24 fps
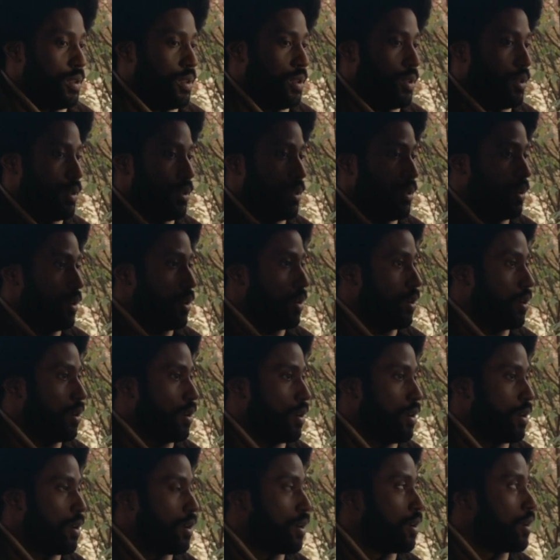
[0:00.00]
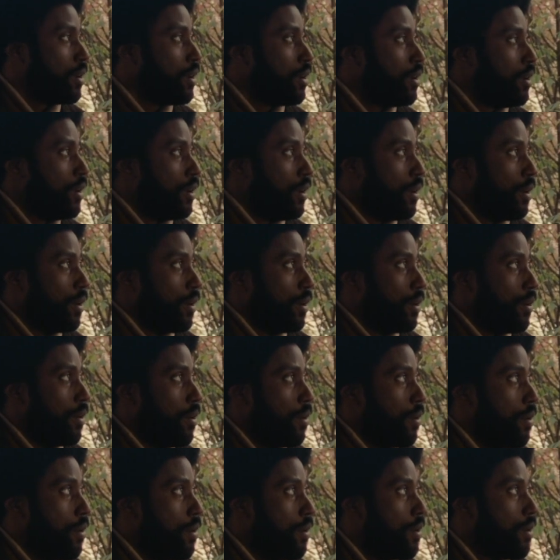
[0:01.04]
them. He has to reveal
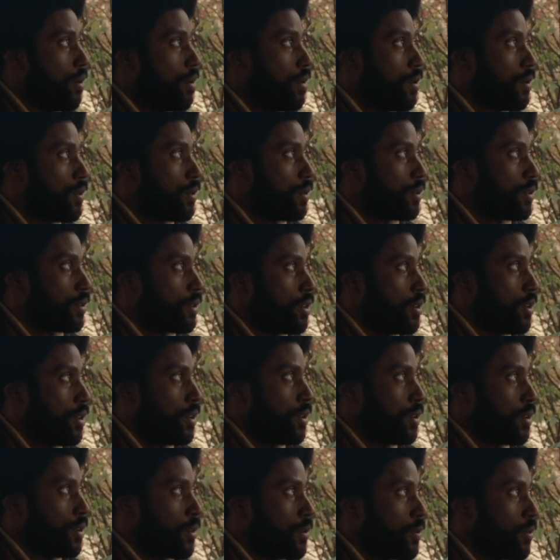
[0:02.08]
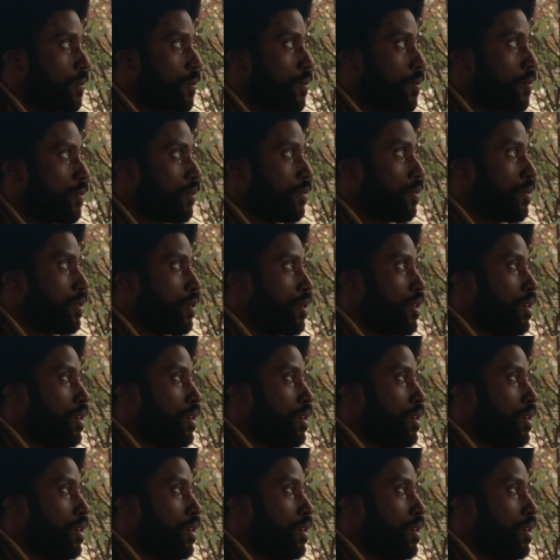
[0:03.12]
to Patrice that he is a cop, and she